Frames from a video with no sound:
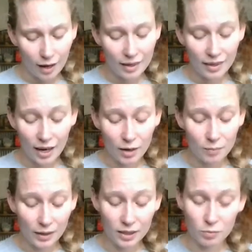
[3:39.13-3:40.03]
and got
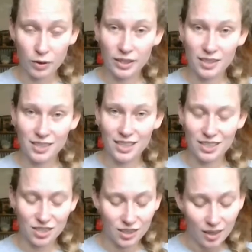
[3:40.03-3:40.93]
up the next morning to
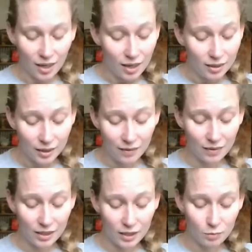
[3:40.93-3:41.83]
teach,
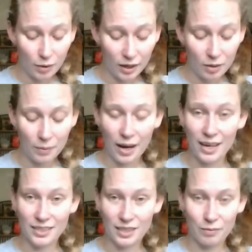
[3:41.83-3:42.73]
leaving his body
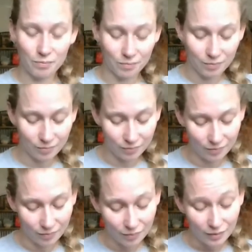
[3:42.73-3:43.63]
behind him.
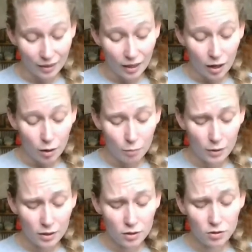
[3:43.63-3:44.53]

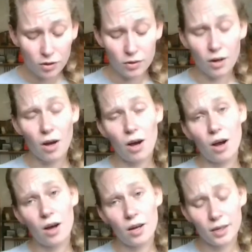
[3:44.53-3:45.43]
Binns droned
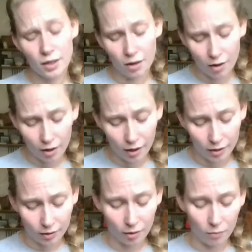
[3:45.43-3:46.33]
on and
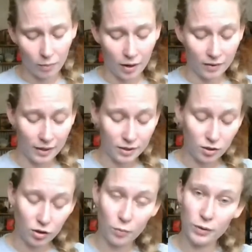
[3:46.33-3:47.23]
on while they
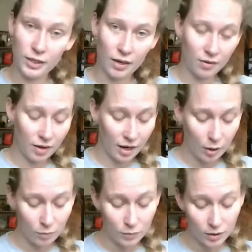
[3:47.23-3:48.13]
scribbled down
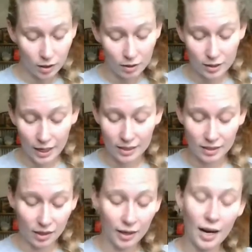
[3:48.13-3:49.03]
names and dates
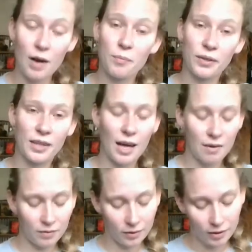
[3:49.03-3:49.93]
and got Emmerich
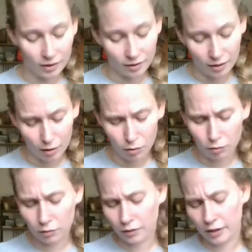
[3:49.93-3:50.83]
the Evil and
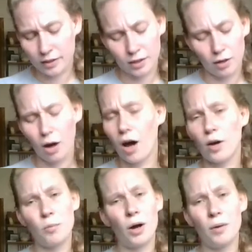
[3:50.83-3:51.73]
Ulrich the
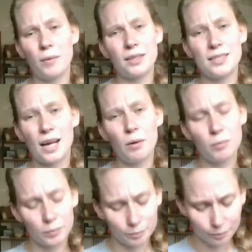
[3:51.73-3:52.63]
Oddball mixed up.